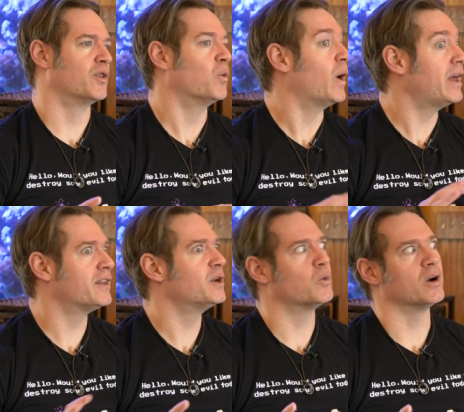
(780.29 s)
the way
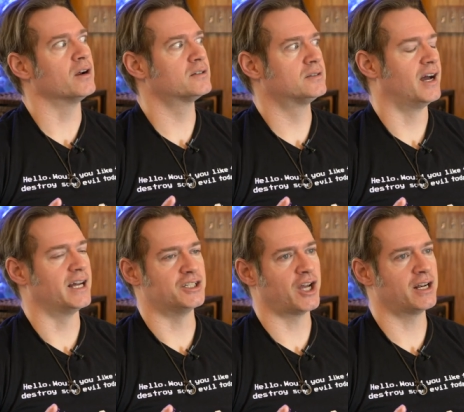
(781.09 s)
that it worked
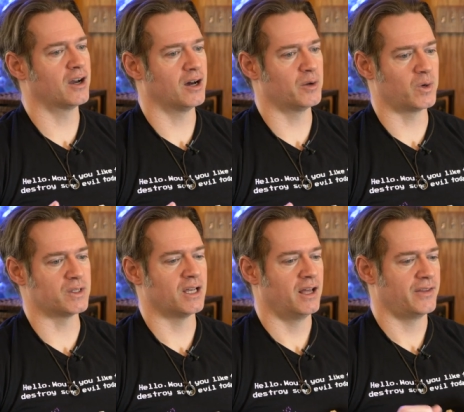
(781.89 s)
at Gen Con was